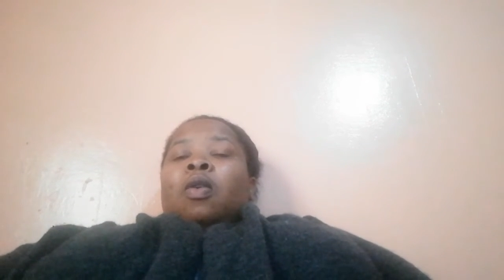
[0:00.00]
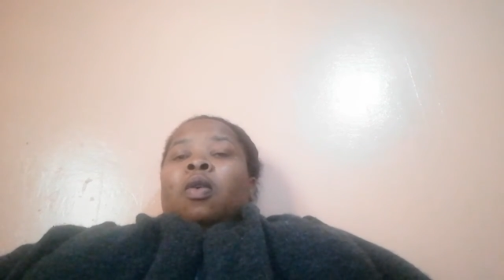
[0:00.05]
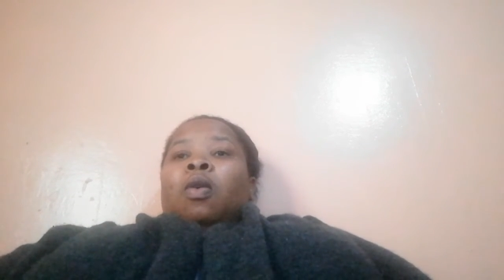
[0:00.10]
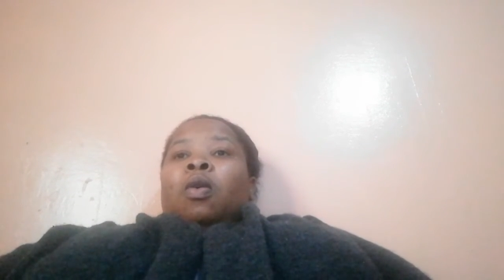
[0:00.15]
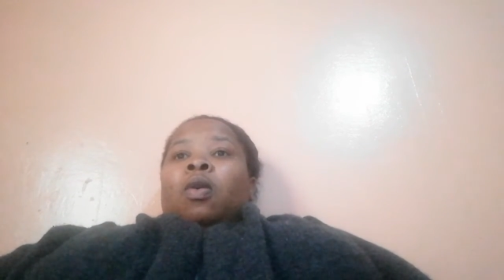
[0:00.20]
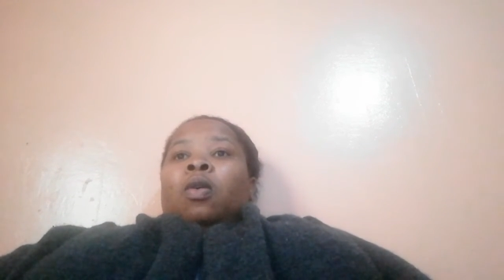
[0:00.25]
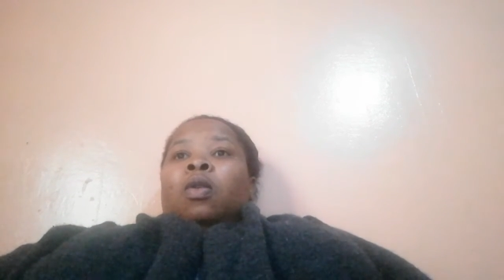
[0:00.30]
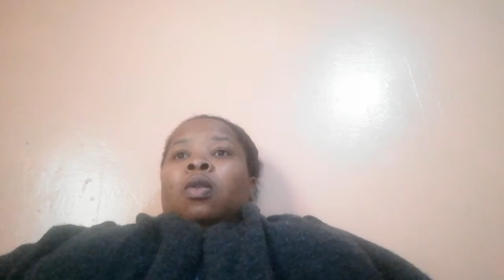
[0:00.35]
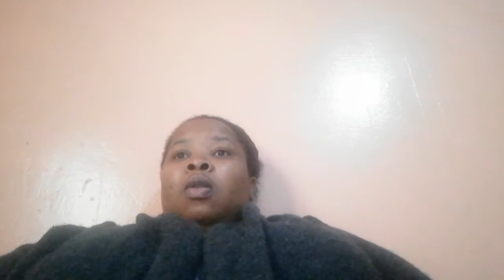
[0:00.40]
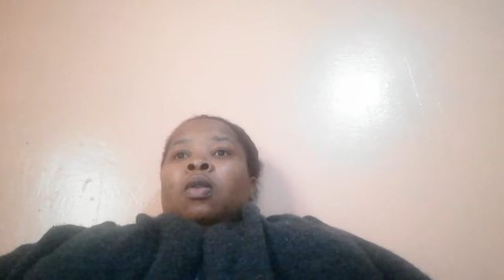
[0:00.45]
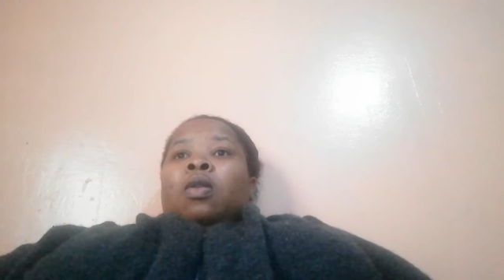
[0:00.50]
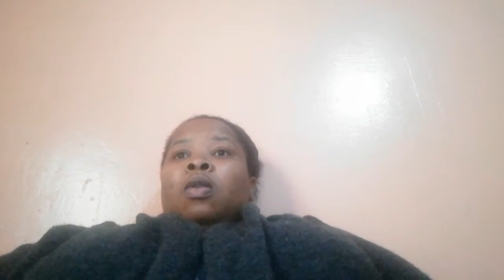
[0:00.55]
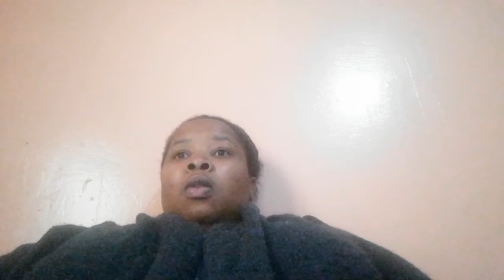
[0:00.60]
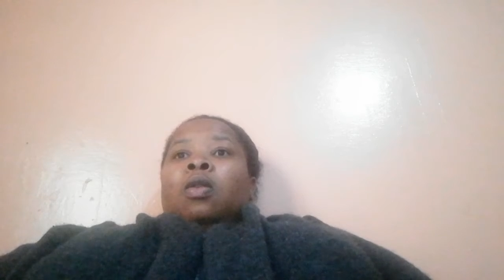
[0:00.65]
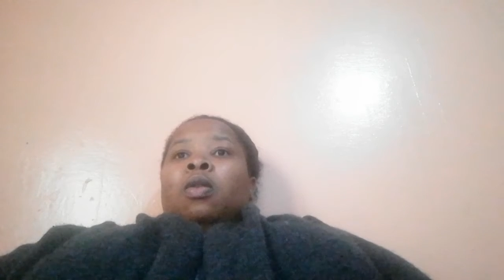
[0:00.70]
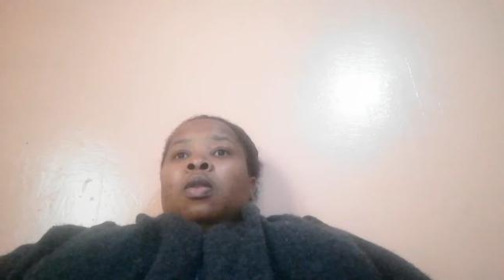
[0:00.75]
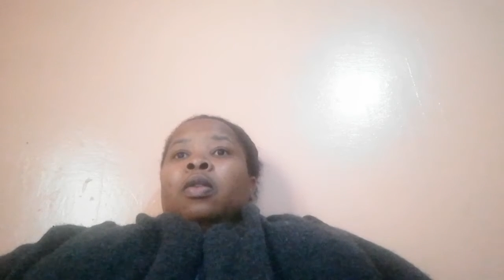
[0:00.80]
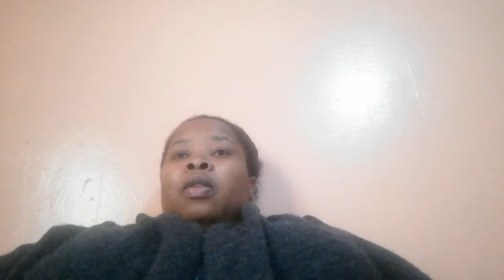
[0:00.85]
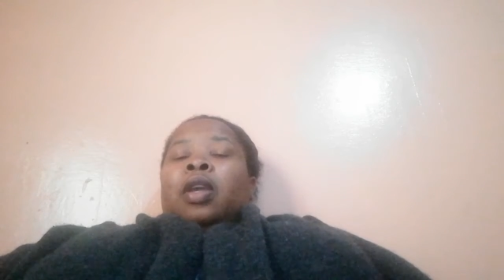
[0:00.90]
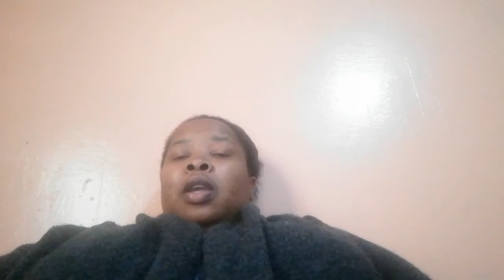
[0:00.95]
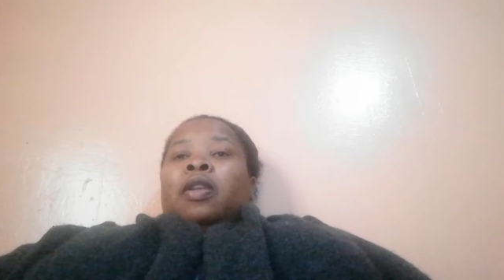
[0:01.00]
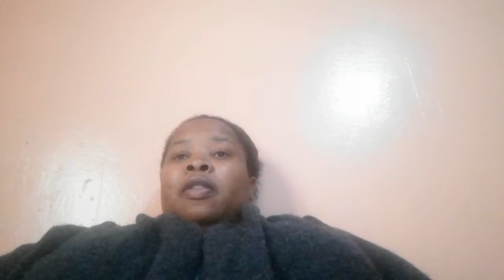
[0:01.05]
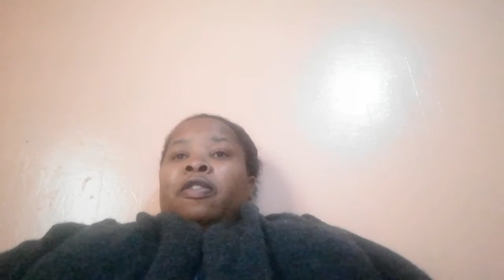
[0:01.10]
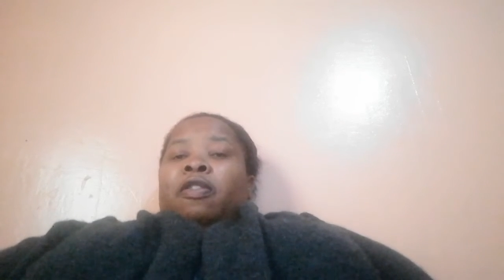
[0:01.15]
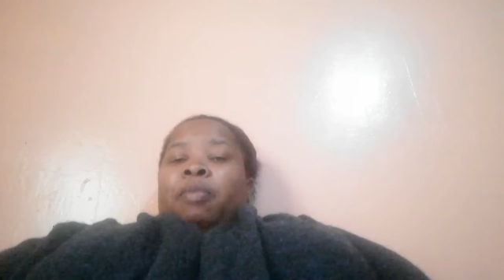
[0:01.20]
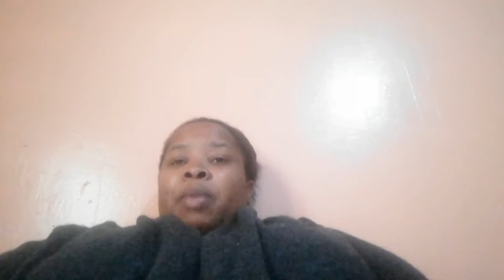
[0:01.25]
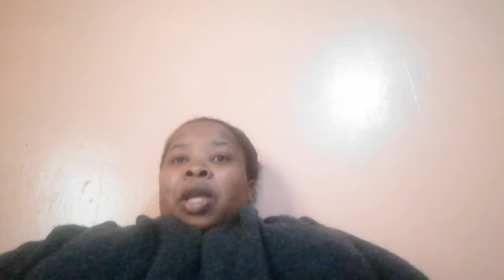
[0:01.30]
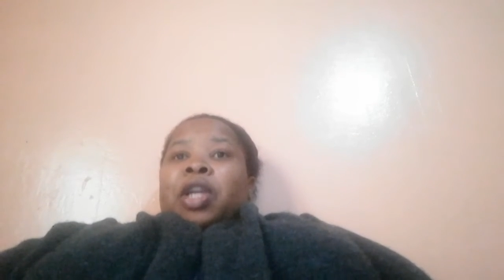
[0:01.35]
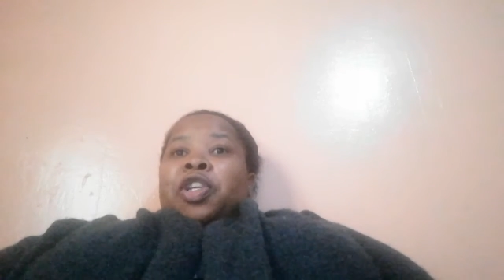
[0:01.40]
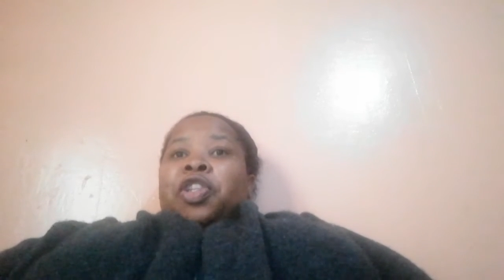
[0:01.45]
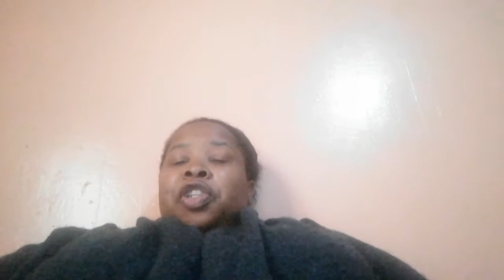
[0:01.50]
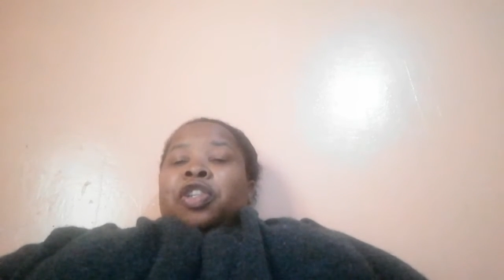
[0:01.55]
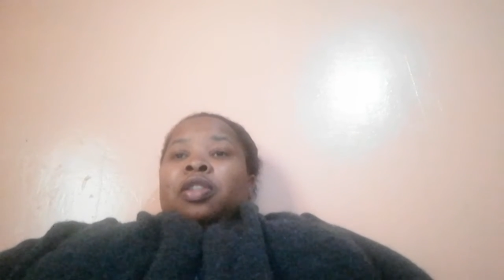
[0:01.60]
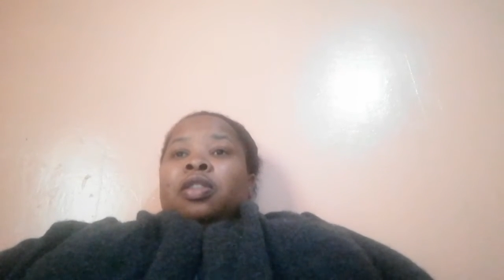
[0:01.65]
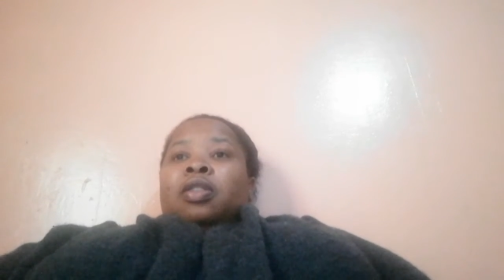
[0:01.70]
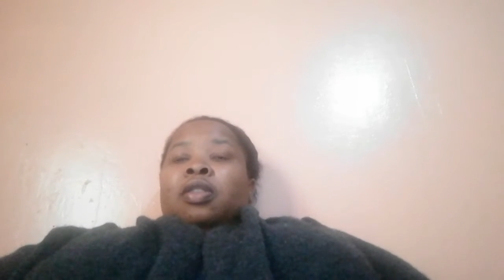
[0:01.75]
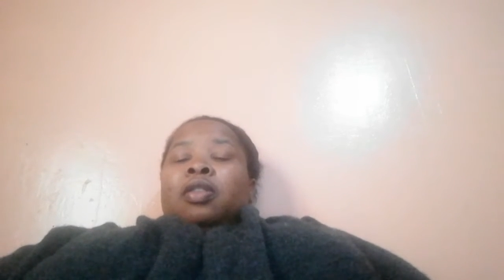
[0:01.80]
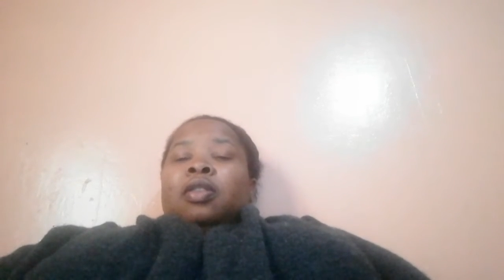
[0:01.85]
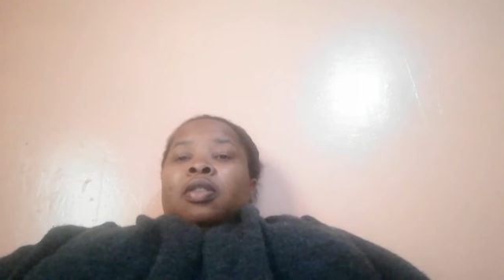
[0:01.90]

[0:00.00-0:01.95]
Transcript: all the information,